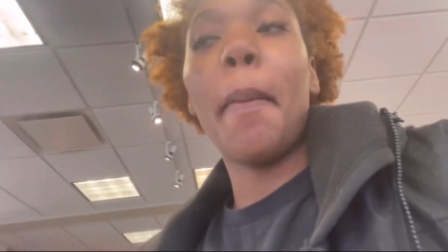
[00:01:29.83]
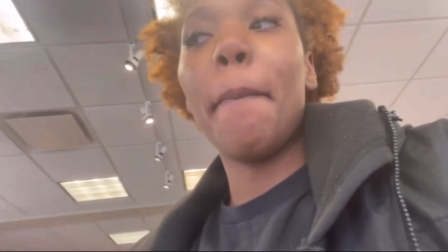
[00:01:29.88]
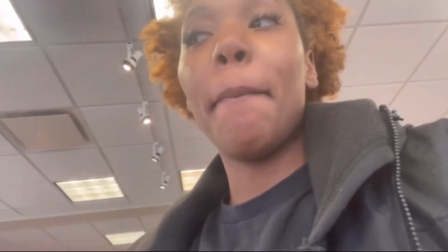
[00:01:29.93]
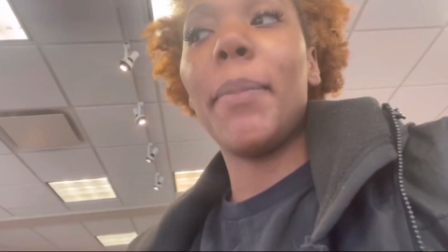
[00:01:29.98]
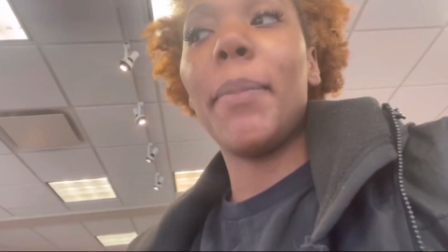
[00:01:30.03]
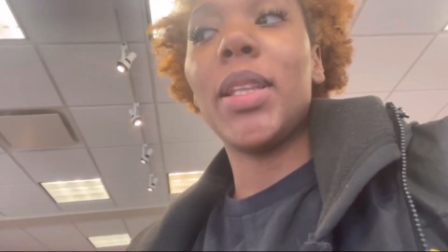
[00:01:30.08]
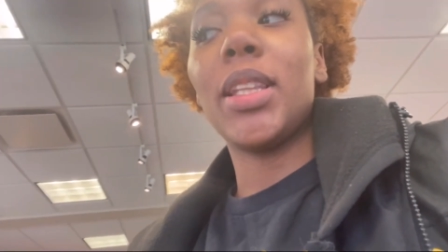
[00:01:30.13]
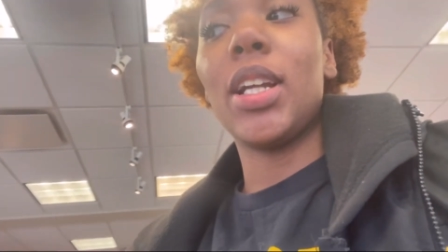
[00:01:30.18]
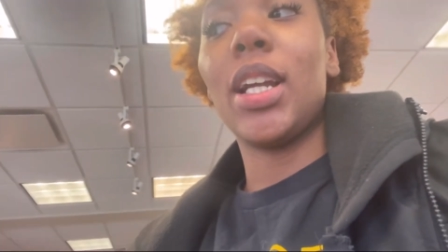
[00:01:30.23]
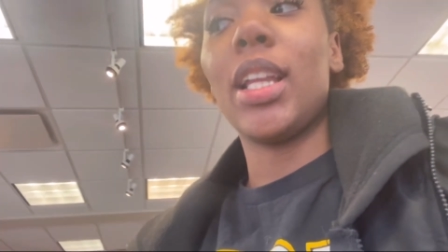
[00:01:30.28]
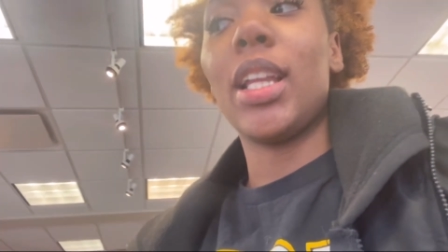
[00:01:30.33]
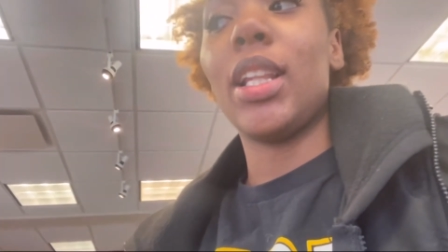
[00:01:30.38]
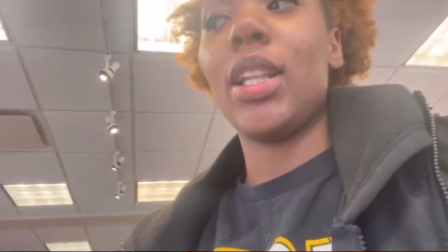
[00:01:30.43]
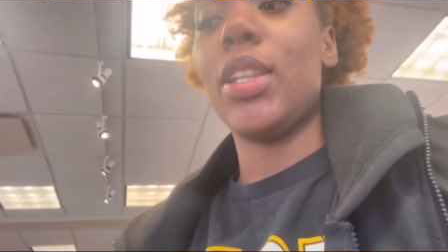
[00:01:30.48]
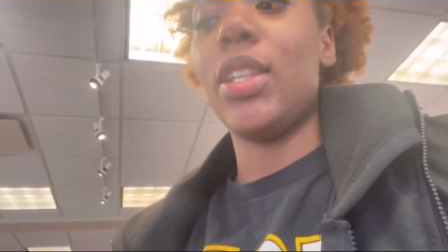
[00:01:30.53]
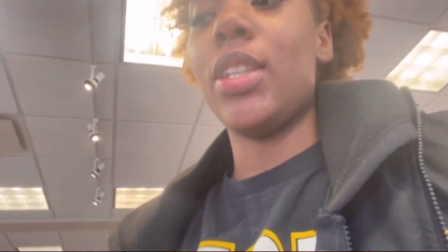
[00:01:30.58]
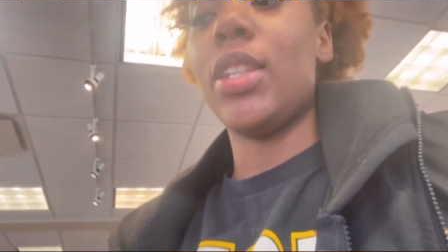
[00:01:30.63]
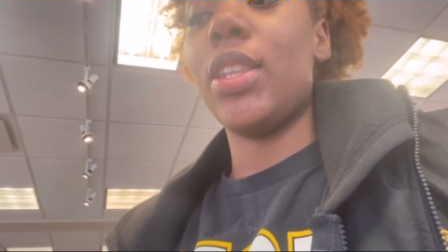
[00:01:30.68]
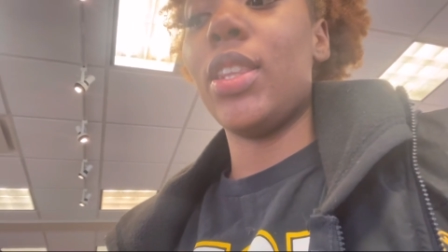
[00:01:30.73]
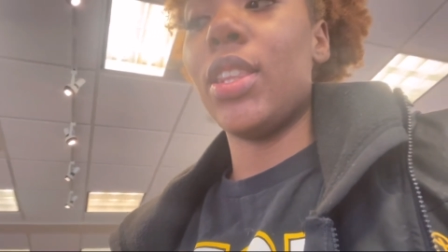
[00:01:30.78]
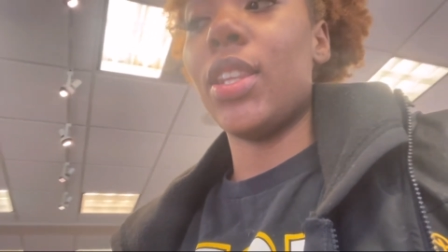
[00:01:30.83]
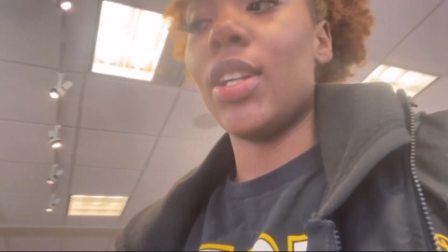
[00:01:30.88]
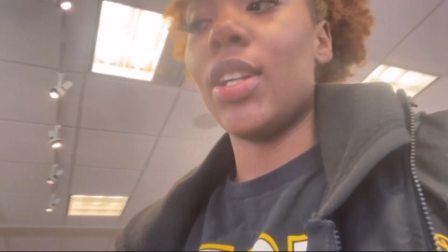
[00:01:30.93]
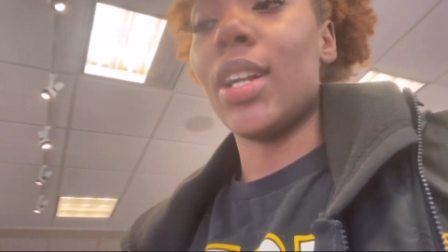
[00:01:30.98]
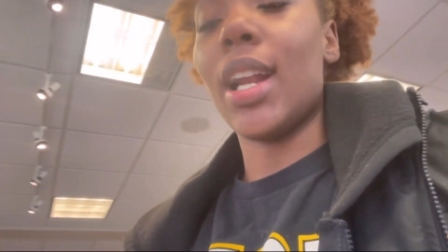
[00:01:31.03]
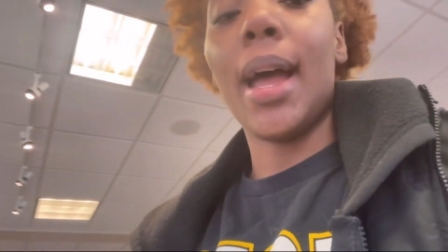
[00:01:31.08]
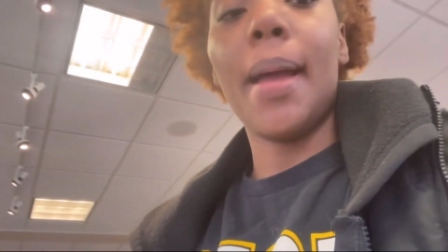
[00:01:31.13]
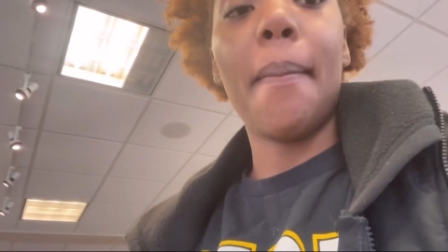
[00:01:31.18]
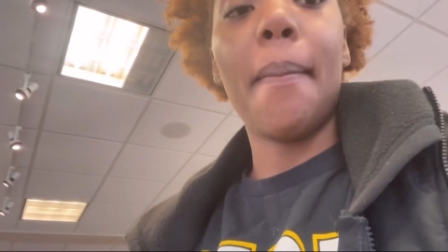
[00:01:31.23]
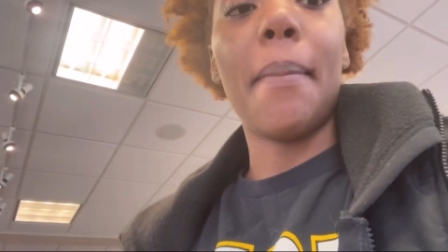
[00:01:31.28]
but they they're
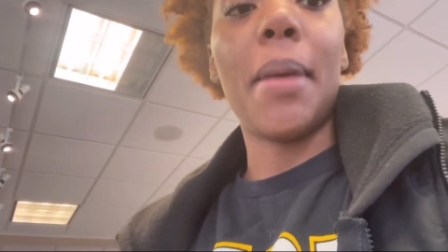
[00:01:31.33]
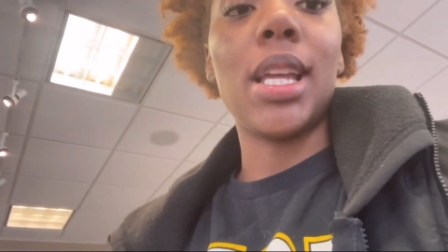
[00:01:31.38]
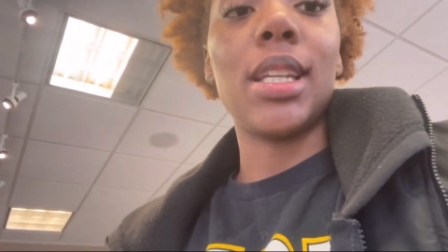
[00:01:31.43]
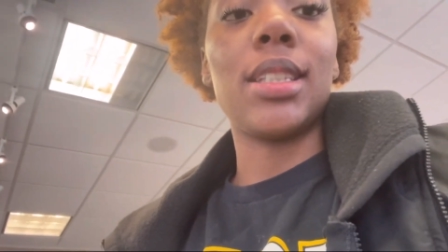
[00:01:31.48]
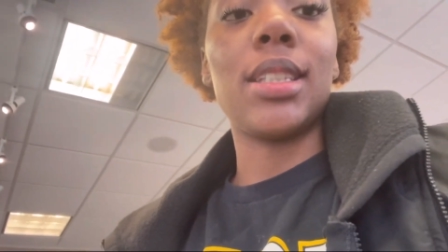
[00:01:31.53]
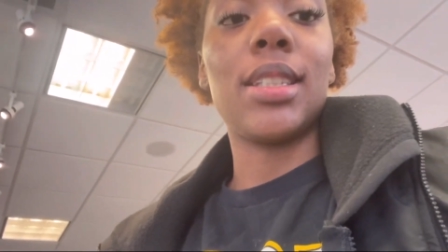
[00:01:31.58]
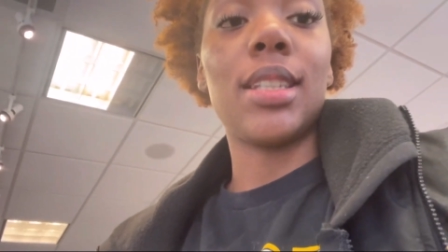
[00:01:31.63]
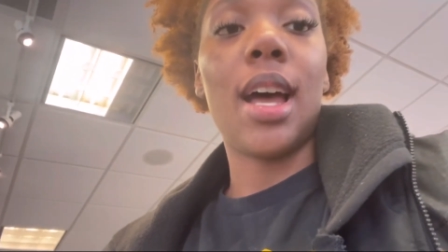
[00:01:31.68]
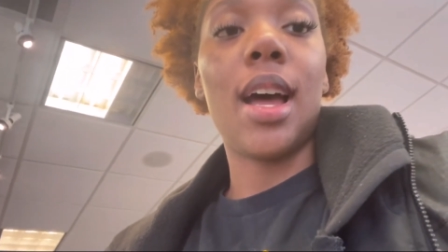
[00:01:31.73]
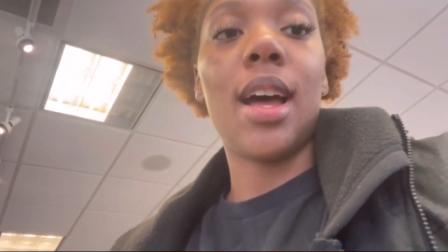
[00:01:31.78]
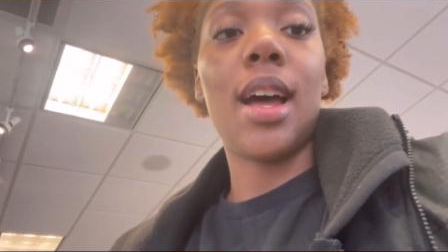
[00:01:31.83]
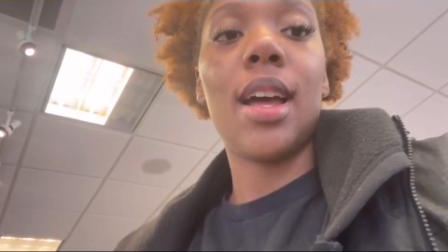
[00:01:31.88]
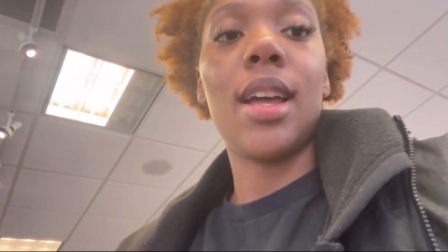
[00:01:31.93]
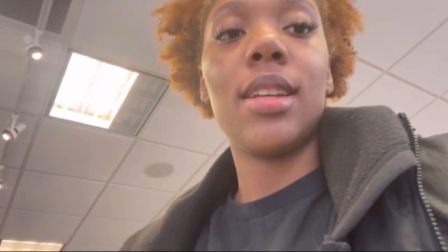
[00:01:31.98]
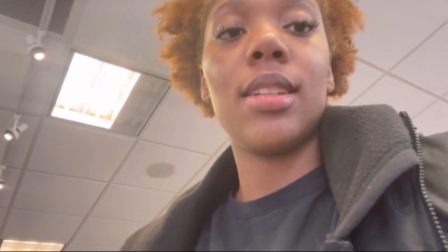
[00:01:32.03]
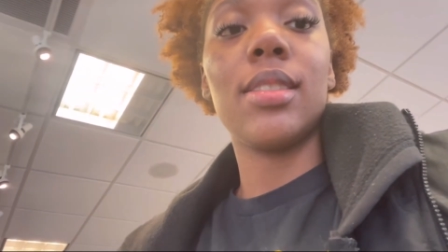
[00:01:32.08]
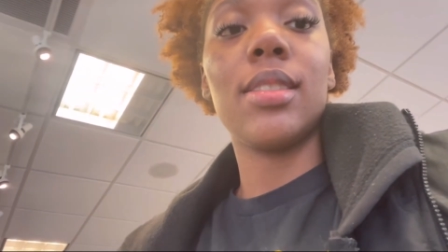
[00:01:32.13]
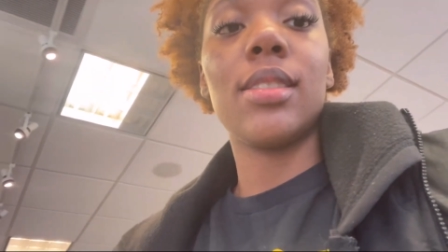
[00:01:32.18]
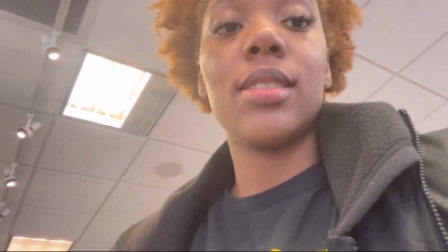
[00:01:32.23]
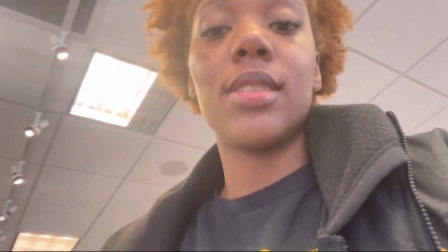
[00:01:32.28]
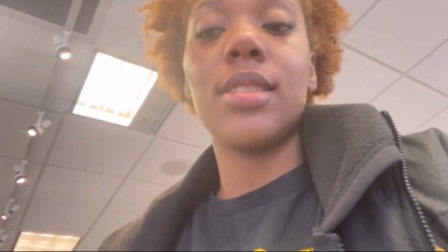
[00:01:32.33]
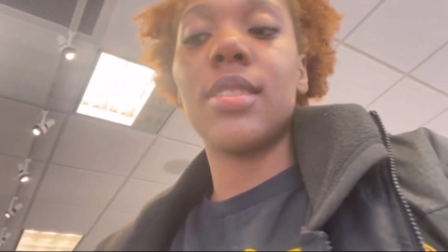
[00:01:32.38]
not in my size.